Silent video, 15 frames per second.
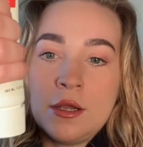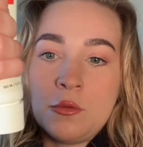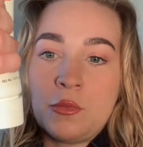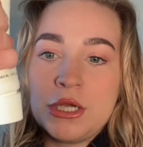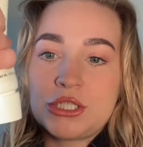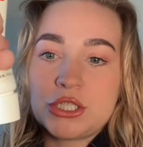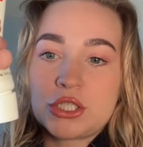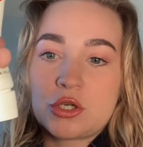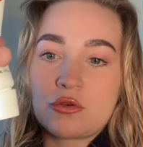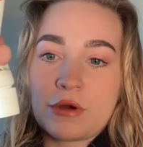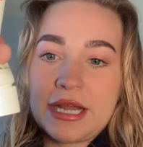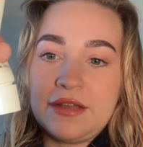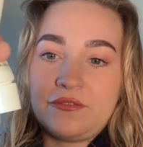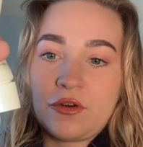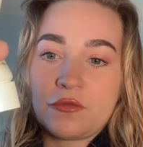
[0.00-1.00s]
which is
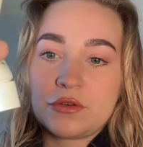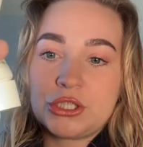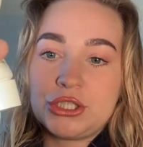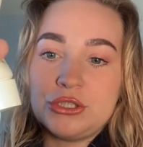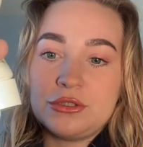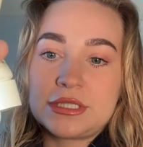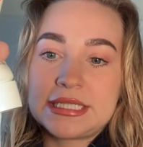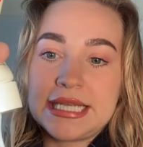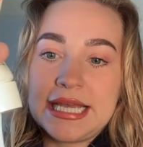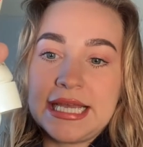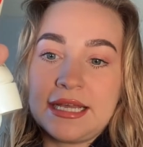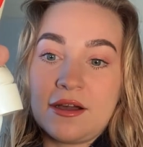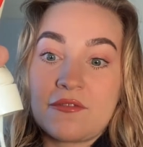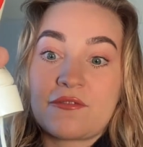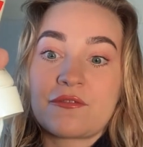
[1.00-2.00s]
great for
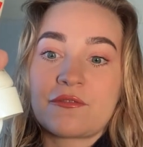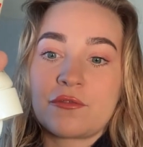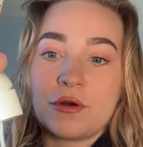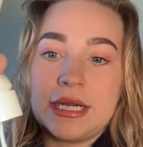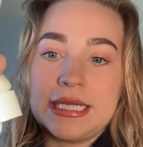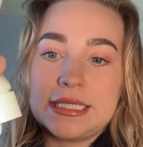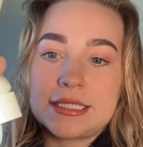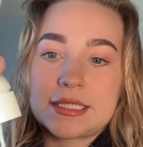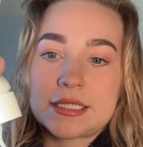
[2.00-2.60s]
reducing frizz.